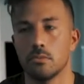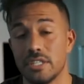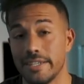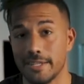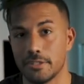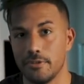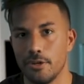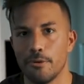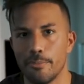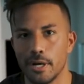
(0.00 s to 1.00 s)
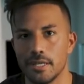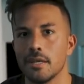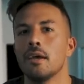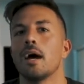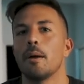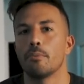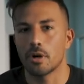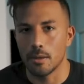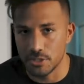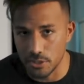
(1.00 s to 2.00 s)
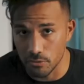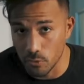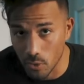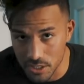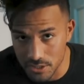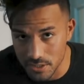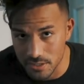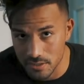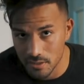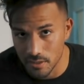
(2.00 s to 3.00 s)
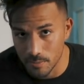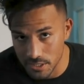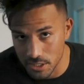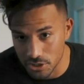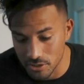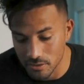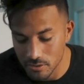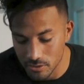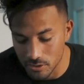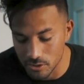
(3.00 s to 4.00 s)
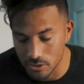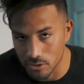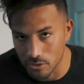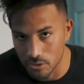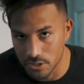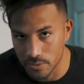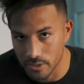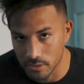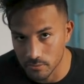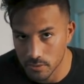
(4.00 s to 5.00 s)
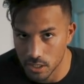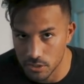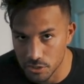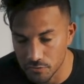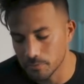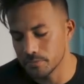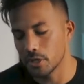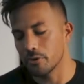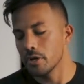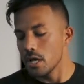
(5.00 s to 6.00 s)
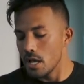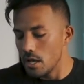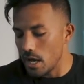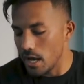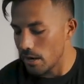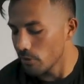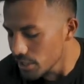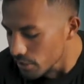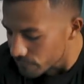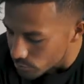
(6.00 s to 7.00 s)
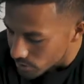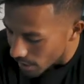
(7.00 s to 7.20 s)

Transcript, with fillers: we'll see you in the next video. But I promise you, if you watch this and pay attention, you're gonna learn something kind of useful. So uh, I wrote down a few